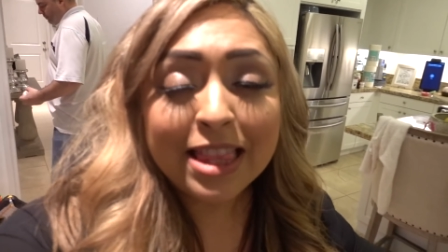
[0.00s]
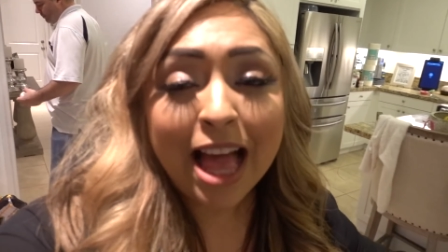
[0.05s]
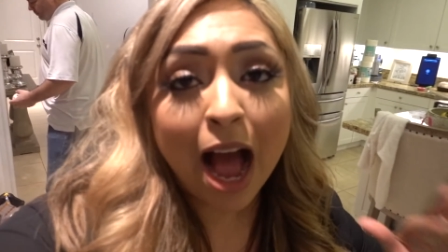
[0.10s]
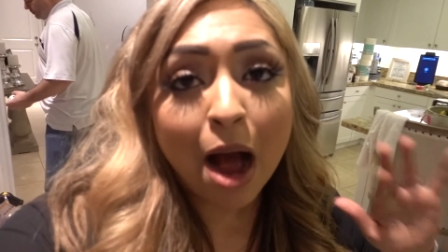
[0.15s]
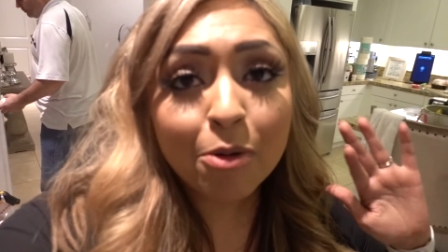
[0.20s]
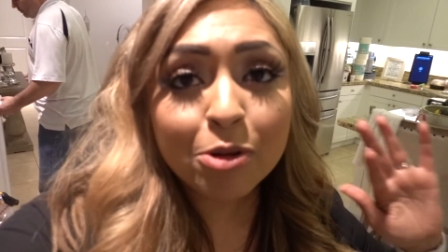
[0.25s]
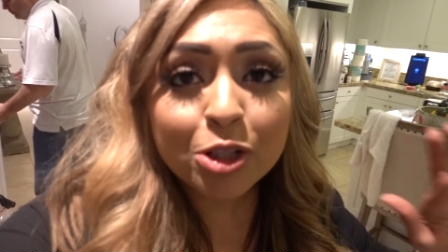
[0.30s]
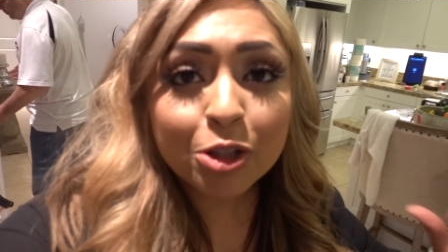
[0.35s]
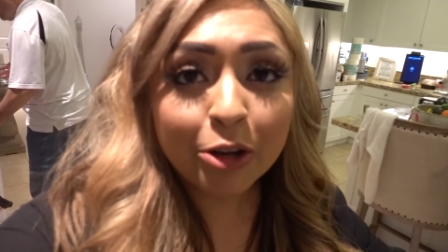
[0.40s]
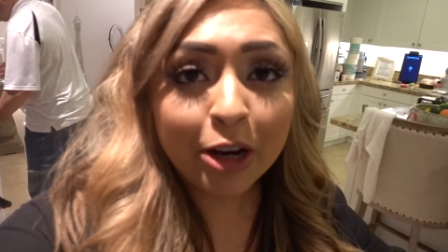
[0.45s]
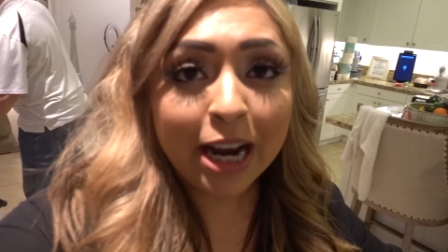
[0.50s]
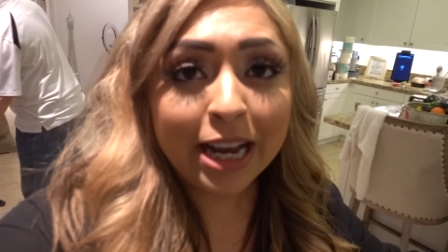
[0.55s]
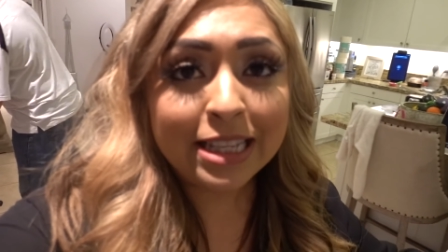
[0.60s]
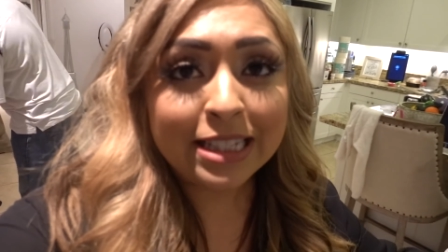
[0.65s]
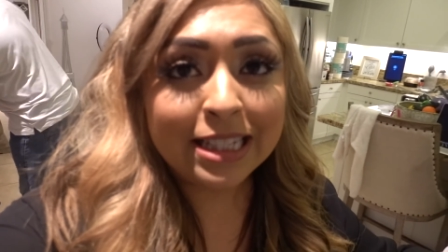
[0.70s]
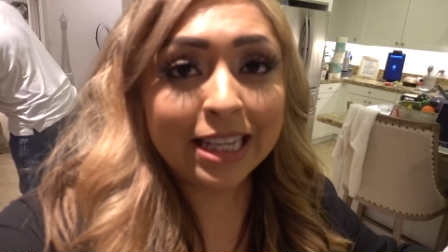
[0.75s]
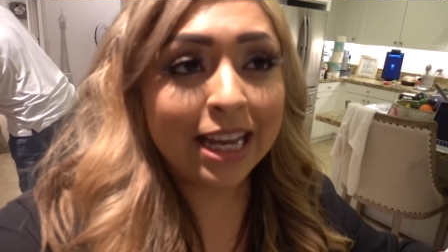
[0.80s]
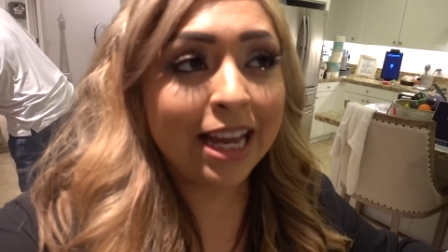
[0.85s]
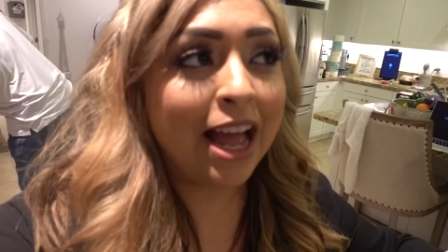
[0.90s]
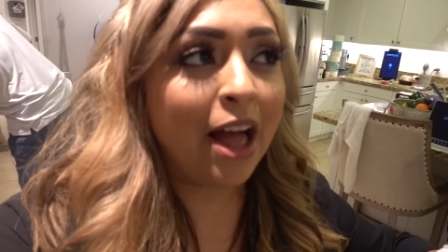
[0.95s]
that was
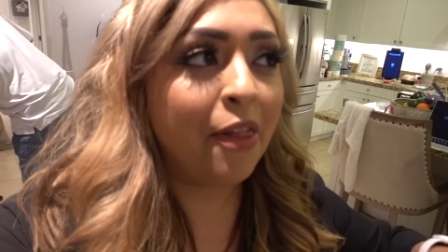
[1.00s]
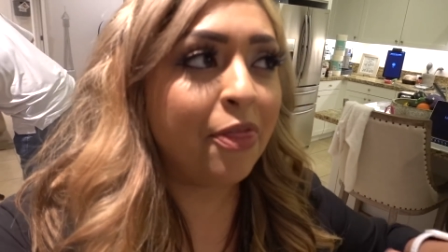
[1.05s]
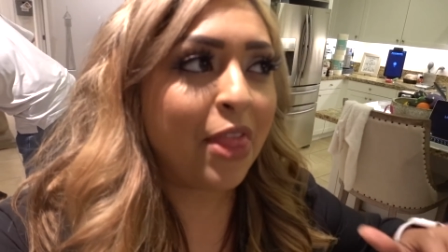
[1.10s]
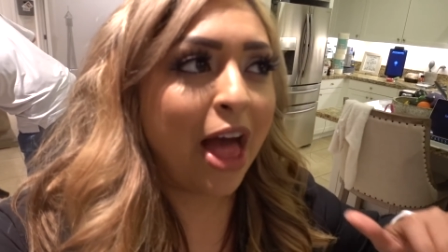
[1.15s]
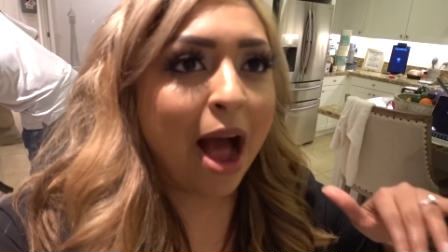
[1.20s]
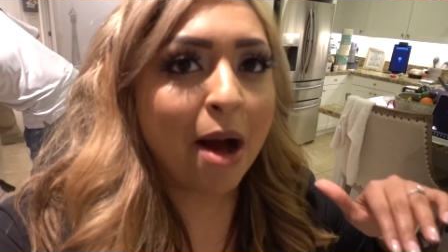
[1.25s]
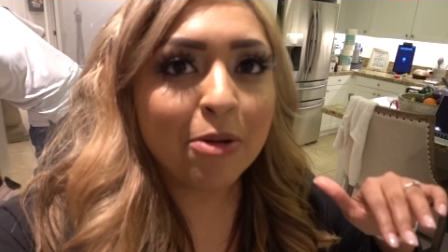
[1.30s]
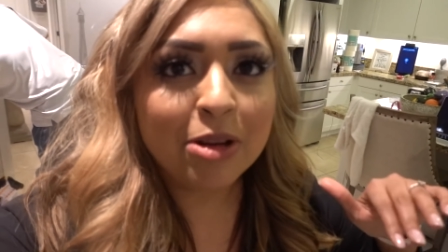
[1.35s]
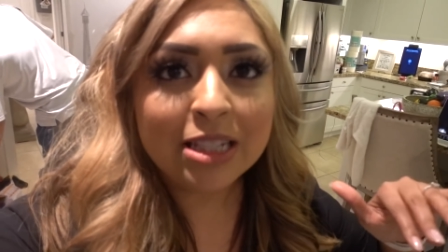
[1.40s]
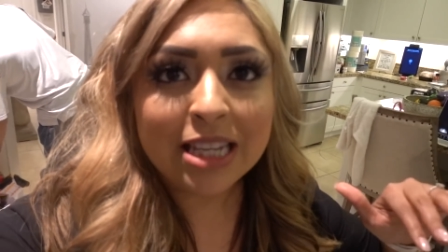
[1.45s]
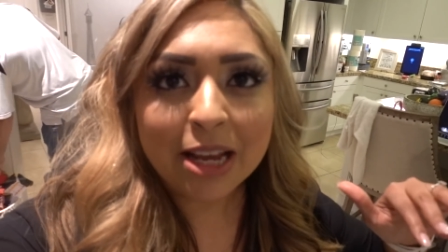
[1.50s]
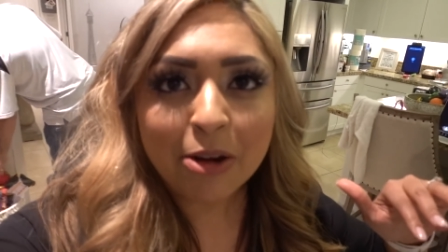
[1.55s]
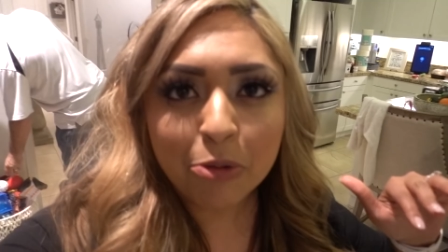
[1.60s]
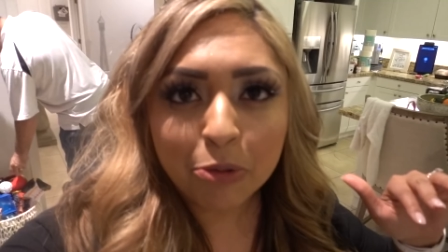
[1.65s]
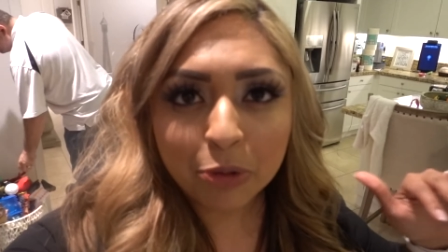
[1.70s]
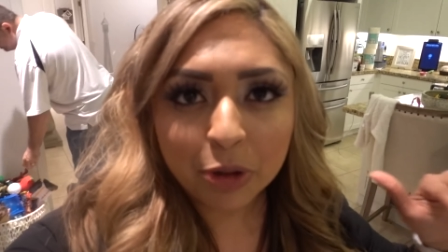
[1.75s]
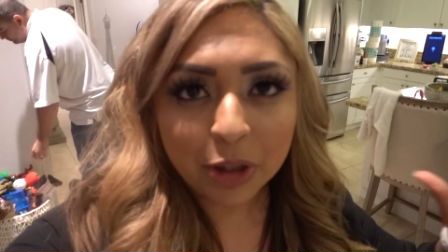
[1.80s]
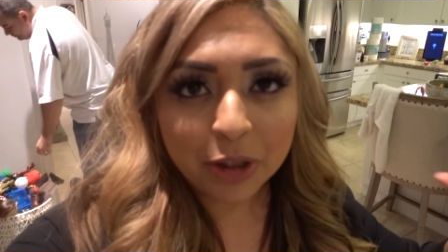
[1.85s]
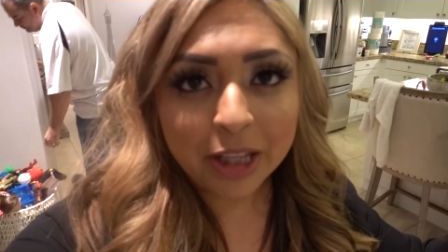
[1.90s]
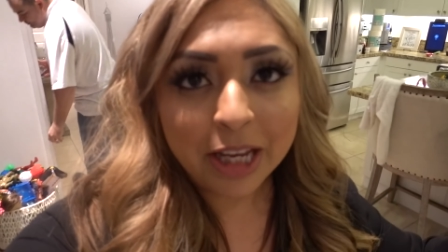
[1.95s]
crazy and that was like
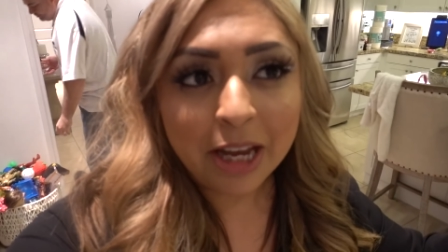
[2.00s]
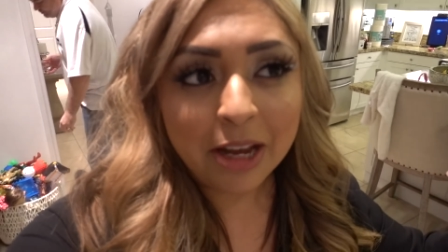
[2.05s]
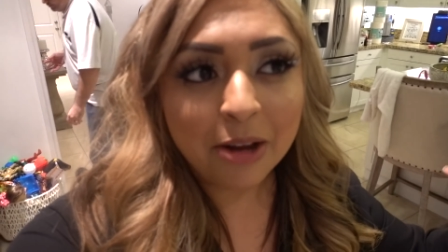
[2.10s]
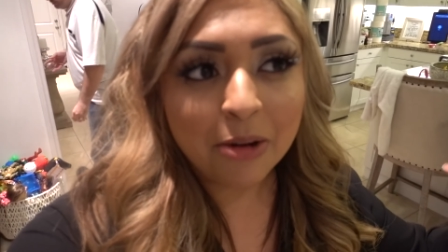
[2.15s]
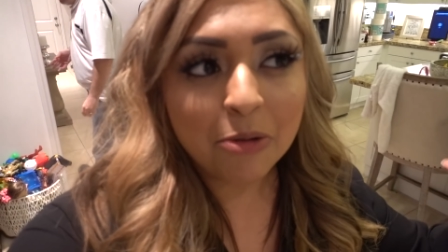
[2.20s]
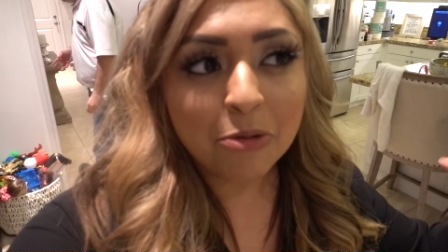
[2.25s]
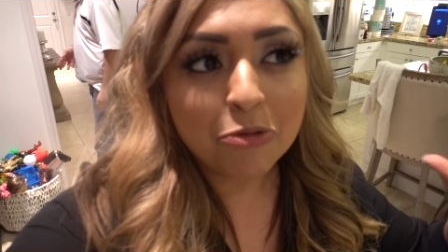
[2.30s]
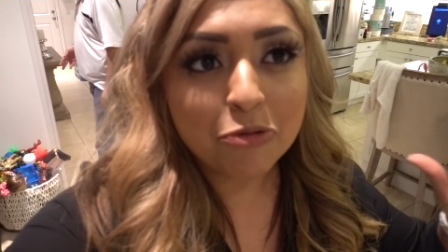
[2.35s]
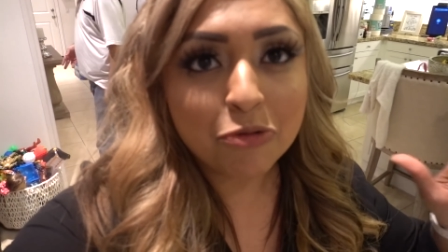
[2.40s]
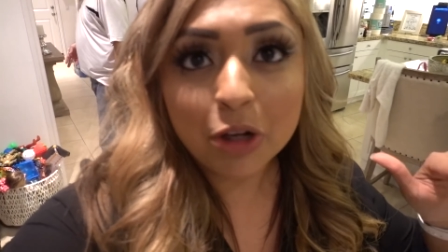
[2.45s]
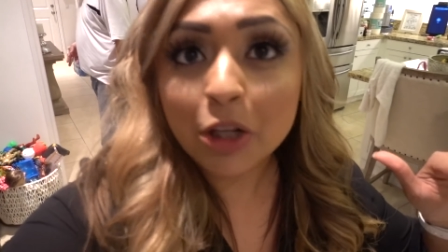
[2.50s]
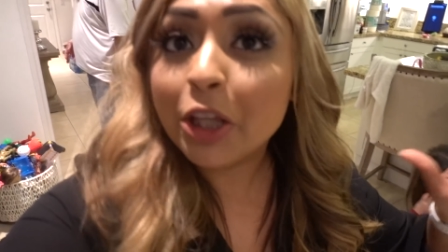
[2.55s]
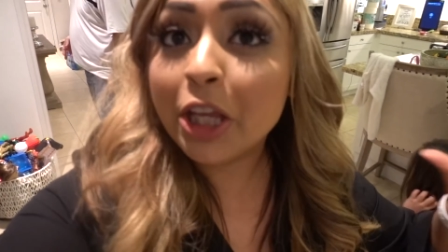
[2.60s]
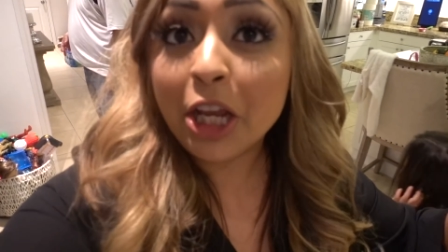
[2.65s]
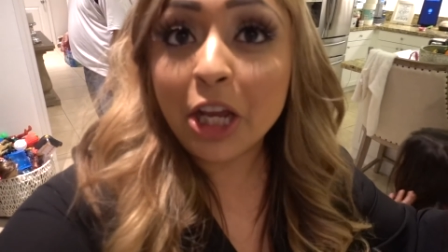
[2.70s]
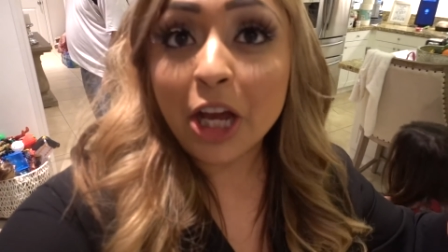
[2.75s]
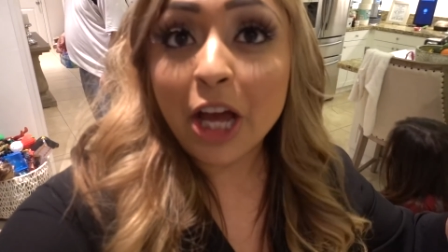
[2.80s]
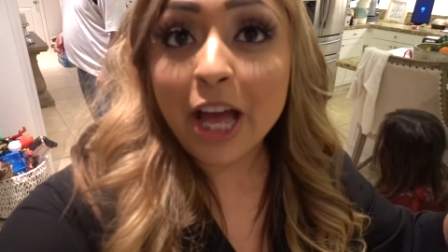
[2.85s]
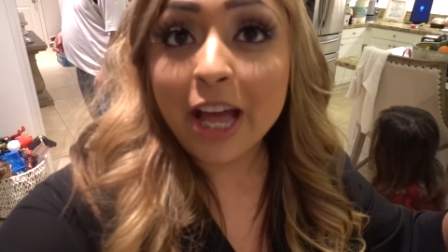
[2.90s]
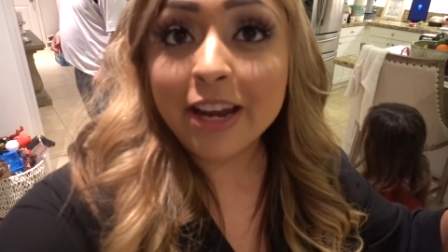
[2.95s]
really, really
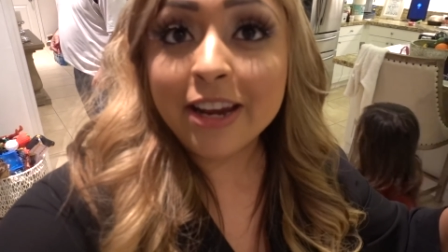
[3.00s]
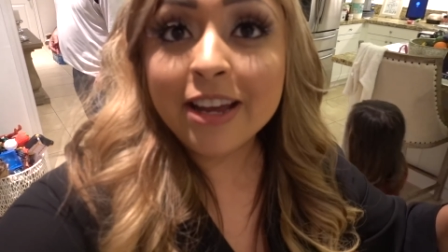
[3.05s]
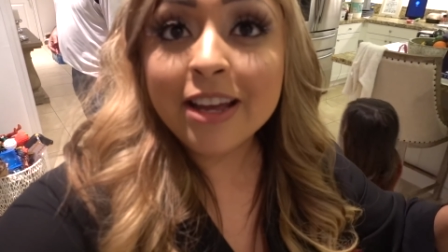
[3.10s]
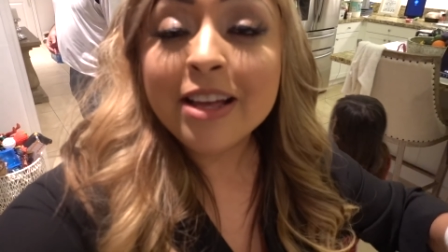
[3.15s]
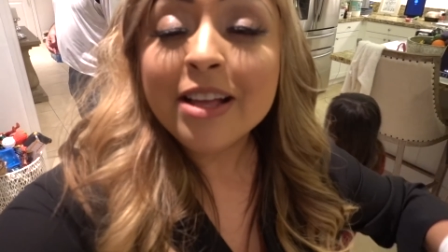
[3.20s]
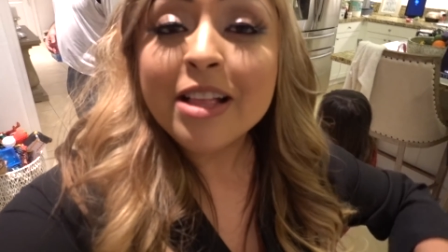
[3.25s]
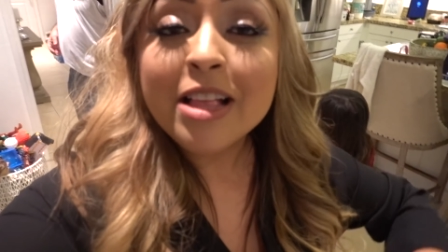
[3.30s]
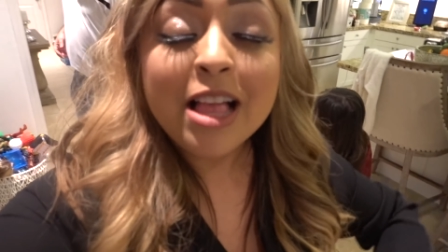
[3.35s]
good.